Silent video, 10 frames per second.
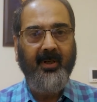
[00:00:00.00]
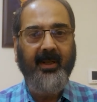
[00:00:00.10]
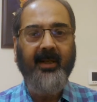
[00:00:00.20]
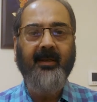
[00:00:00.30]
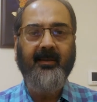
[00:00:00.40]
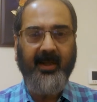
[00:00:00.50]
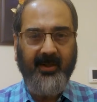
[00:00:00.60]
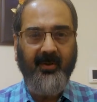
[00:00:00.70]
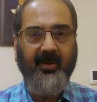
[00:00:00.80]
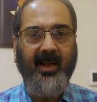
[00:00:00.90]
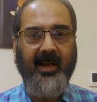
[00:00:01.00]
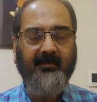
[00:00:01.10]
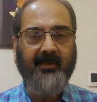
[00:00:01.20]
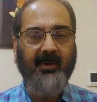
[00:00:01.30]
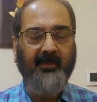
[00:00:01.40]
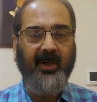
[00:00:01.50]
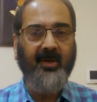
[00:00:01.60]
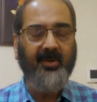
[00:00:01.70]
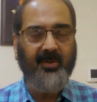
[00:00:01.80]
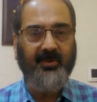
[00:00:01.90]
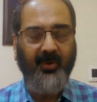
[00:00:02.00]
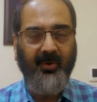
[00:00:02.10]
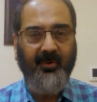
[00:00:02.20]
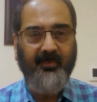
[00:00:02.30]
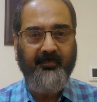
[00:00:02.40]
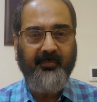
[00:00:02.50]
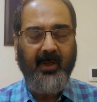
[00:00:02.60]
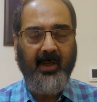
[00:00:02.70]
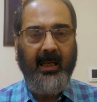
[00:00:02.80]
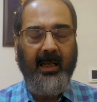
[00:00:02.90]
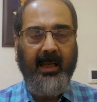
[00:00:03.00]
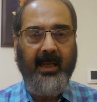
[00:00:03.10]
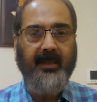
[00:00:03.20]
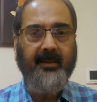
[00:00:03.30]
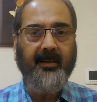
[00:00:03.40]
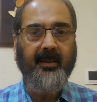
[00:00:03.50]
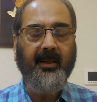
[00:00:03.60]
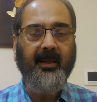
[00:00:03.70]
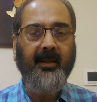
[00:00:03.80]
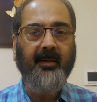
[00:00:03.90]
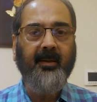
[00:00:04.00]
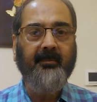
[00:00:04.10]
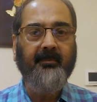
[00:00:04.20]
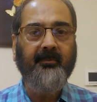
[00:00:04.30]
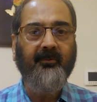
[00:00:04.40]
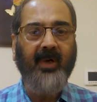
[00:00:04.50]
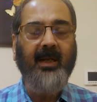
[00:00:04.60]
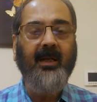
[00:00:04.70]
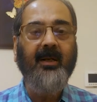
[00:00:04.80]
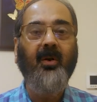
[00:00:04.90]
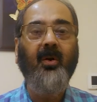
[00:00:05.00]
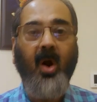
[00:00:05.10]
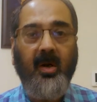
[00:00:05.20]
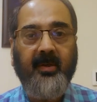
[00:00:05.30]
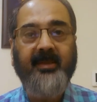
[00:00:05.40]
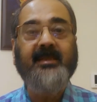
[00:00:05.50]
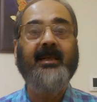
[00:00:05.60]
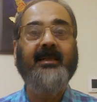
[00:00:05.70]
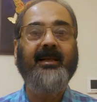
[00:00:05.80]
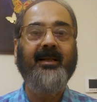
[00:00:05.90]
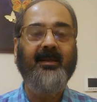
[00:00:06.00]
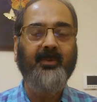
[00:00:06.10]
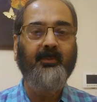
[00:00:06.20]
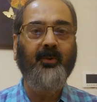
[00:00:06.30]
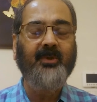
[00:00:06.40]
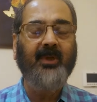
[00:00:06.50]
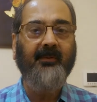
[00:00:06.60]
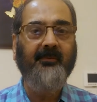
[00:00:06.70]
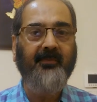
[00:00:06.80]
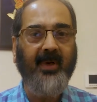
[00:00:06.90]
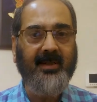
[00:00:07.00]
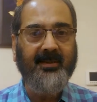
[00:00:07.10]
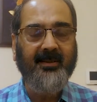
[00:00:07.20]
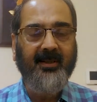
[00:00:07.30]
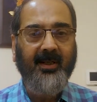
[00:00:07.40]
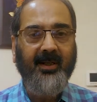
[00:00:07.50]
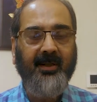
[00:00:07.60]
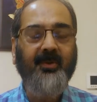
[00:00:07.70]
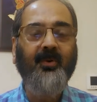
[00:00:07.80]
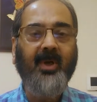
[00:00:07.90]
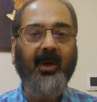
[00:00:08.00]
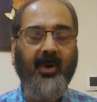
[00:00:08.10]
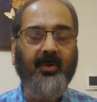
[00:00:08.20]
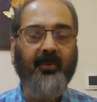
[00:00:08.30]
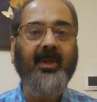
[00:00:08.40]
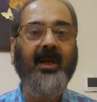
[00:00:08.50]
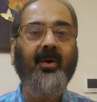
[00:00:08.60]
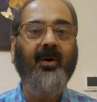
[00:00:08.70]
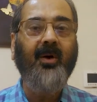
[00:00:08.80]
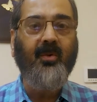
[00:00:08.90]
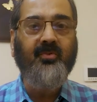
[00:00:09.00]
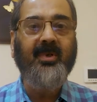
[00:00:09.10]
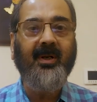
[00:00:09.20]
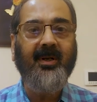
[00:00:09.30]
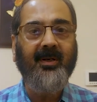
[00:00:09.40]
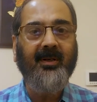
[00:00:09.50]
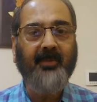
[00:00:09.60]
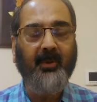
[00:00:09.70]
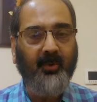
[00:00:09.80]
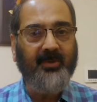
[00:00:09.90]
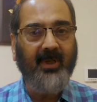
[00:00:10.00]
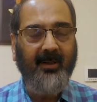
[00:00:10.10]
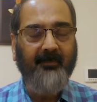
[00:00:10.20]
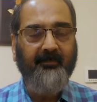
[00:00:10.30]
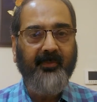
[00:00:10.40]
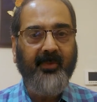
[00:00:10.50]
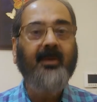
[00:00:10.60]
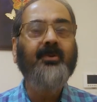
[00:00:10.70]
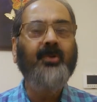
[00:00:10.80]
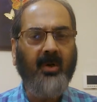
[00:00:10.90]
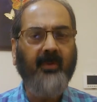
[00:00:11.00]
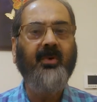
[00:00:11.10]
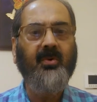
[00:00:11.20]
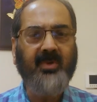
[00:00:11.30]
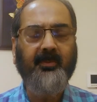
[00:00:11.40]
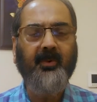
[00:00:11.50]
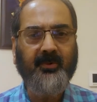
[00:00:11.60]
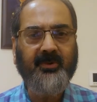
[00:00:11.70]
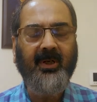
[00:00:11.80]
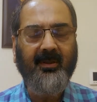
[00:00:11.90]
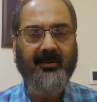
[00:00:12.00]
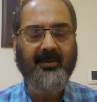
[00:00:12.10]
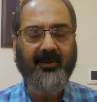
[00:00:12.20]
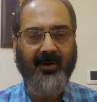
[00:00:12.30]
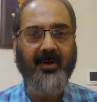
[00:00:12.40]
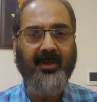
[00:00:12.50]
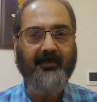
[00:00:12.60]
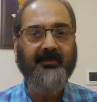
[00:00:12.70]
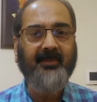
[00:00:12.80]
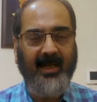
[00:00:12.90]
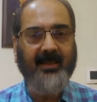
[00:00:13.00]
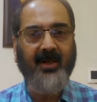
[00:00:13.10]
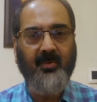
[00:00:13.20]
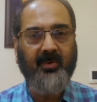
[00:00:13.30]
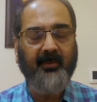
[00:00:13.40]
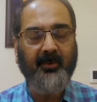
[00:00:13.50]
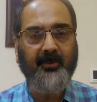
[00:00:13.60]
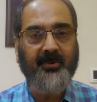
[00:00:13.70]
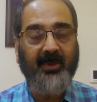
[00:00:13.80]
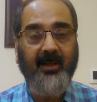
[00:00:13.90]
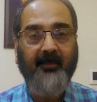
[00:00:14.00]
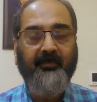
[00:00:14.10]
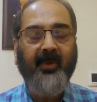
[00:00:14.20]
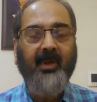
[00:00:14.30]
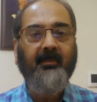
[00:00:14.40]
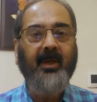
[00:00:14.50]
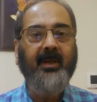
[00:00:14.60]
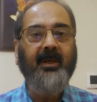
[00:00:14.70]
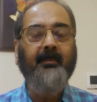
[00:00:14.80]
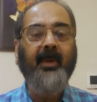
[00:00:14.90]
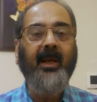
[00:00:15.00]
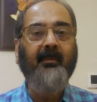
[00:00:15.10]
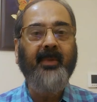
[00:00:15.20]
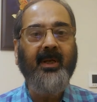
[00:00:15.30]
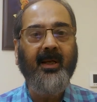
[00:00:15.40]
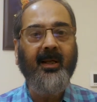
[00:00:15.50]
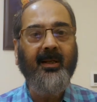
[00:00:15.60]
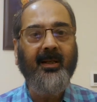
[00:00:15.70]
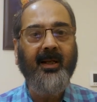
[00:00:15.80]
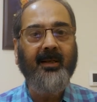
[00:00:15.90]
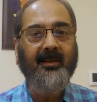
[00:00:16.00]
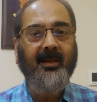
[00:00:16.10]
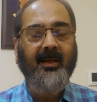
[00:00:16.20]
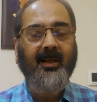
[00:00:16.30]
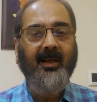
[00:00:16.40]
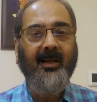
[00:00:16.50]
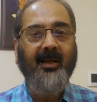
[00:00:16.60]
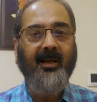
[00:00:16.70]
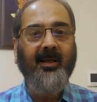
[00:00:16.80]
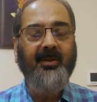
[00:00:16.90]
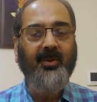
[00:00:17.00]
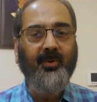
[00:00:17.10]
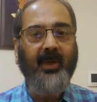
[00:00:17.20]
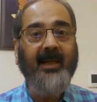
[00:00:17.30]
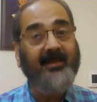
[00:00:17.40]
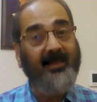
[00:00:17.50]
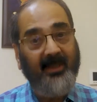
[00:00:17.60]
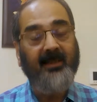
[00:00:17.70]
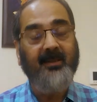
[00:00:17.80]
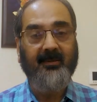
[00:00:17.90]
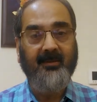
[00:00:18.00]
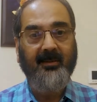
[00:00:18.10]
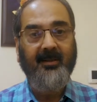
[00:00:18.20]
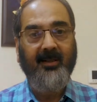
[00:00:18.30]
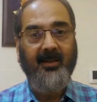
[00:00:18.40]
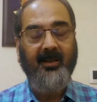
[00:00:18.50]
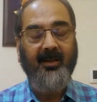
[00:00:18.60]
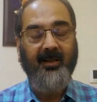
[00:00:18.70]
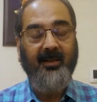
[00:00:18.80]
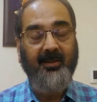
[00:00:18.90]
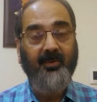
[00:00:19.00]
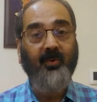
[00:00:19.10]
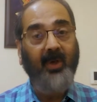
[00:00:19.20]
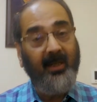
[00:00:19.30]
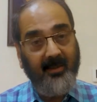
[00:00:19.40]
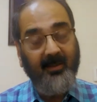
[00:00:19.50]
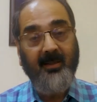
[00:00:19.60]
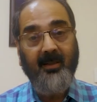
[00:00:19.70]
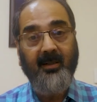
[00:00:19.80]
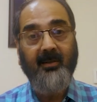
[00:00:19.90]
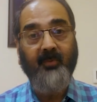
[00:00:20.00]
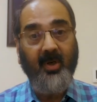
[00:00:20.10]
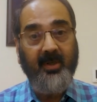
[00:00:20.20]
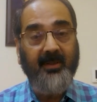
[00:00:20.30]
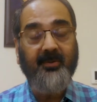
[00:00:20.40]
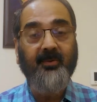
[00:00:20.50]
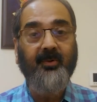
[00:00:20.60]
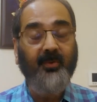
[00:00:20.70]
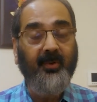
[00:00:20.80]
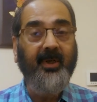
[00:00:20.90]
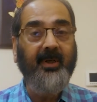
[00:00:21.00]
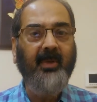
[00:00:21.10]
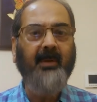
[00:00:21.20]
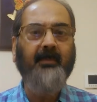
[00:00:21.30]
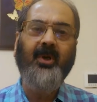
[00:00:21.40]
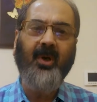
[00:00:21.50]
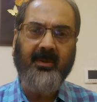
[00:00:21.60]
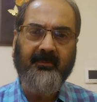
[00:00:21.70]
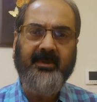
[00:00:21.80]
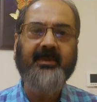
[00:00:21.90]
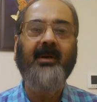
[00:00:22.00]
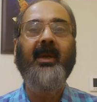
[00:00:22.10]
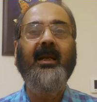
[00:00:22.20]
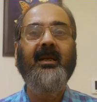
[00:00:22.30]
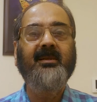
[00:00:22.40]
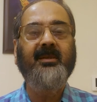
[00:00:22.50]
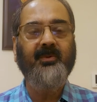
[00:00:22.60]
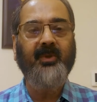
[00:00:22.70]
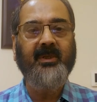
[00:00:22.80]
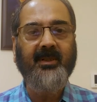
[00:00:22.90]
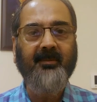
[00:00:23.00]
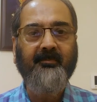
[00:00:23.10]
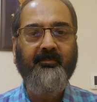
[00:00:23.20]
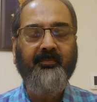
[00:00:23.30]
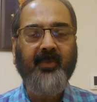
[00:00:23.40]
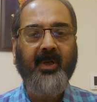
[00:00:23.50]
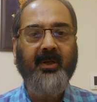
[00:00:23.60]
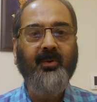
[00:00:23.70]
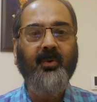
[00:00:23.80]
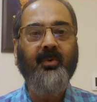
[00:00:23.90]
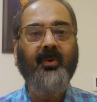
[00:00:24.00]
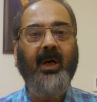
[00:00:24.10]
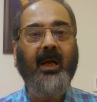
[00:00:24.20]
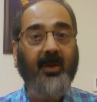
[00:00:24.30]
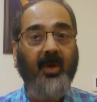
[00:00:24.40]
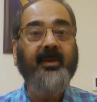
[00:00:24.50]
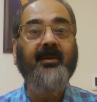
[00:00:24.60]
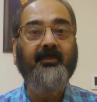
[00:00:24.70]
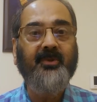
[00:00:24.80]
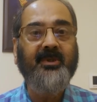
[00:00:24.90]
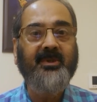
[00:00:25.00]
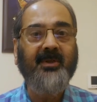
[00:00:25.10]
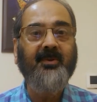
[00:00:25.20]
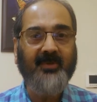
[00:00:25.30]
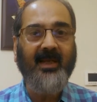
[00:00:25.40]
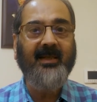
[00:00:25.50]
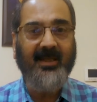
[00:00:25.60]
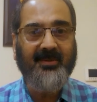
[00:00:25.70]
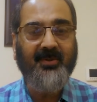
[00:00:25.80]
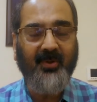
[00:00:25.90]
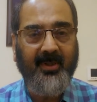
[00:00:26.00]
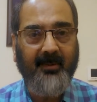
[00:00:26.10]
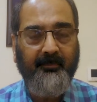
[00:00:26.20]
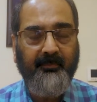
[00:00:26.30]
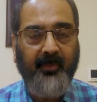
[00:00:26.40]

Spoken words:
then take your time, a minute or so, and while not rejecting that proposal upfront, you come out with a counter proposal, sort of counter proposal, not a direct counter proposal, but it may appear that you accepted it. You were wanting to do it, but because of this compelling situation, you are not in a position to say yes to it.